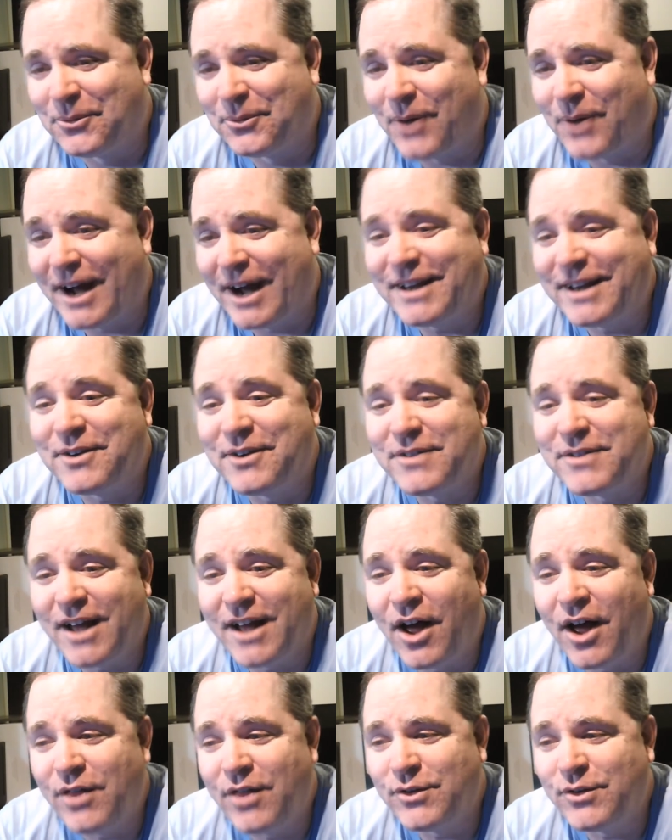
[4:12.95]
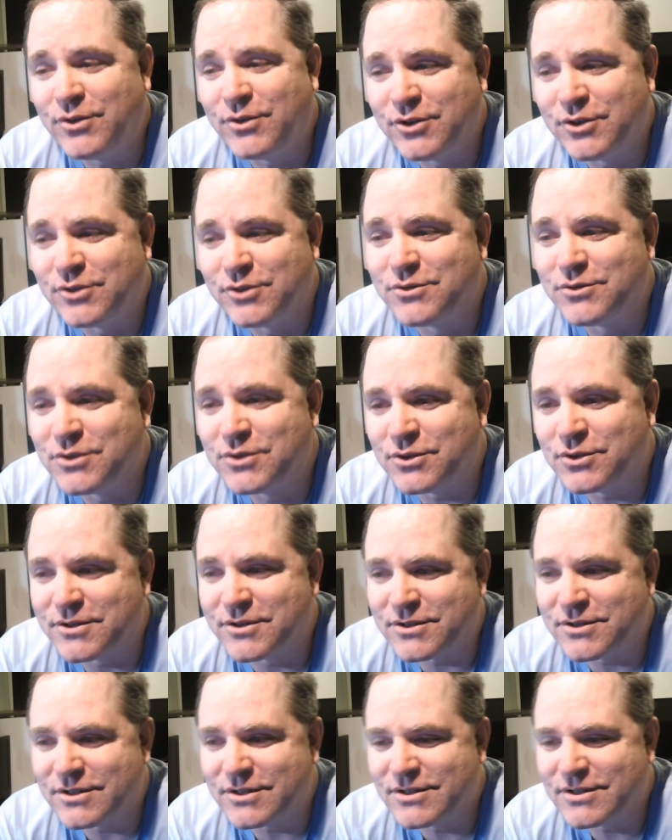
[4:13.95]
Why are the other news
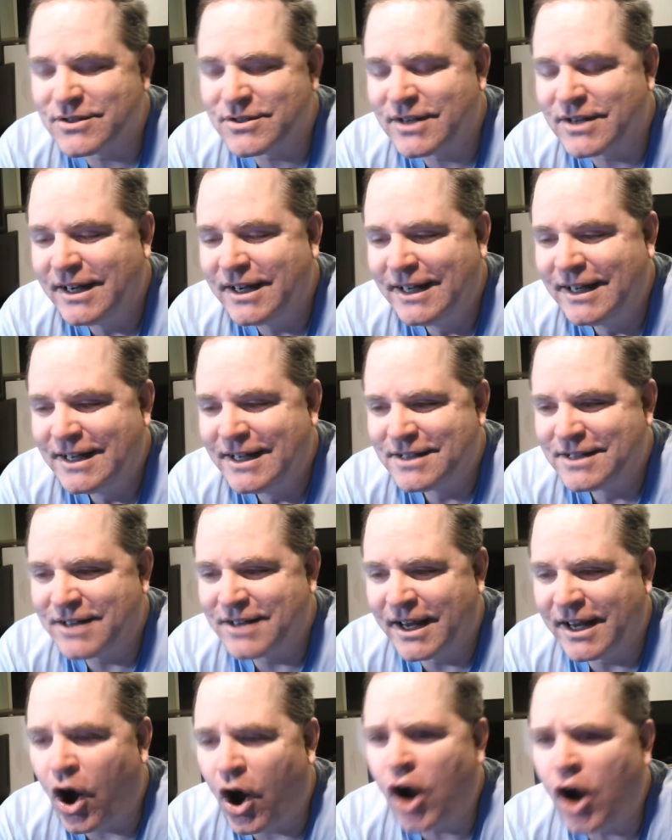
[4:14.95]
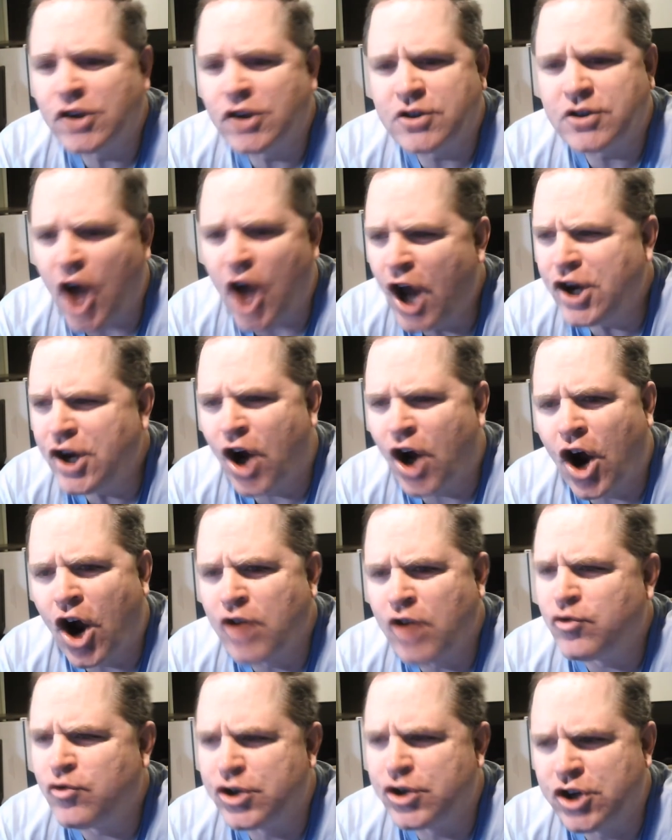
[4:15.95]
sources saying, oh, it's
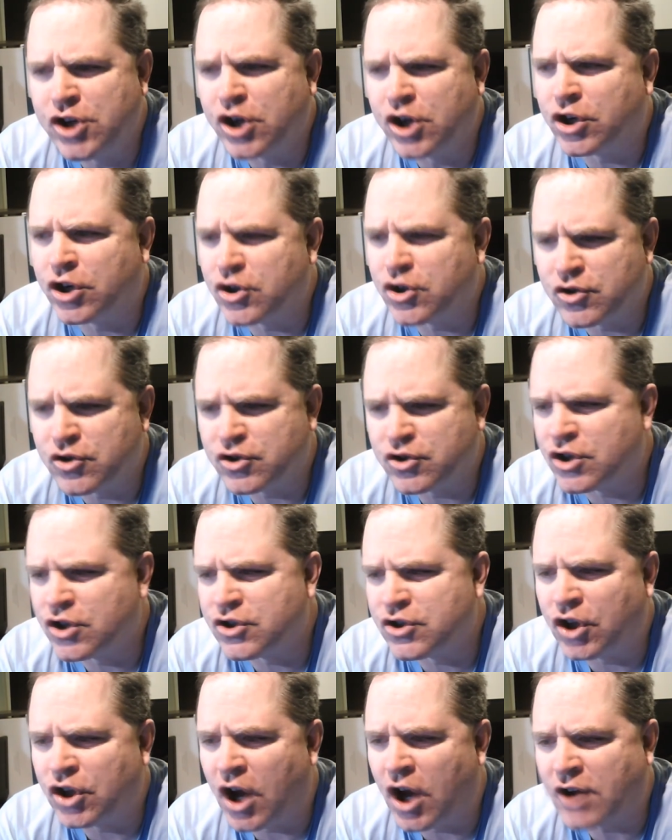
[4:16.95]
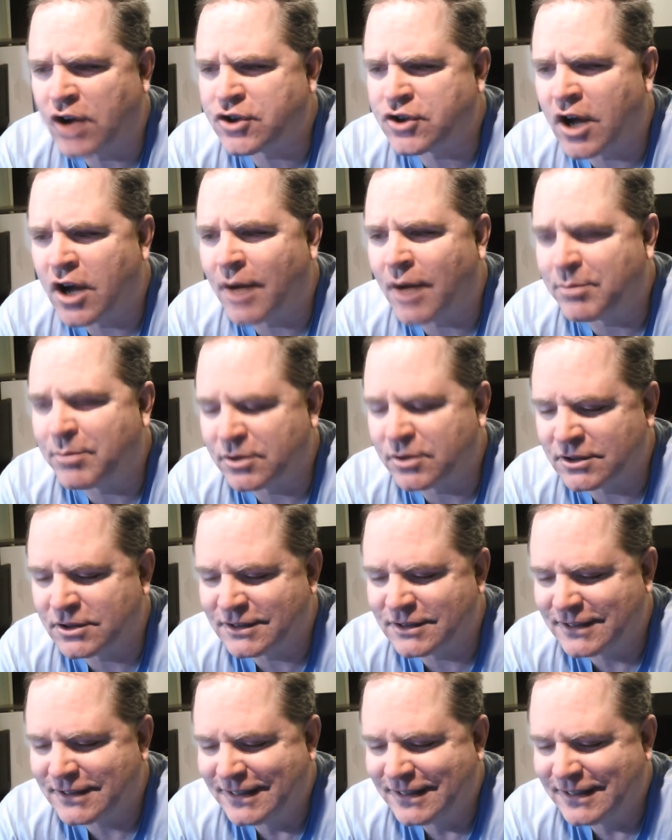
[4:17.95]
800 years since it last happened?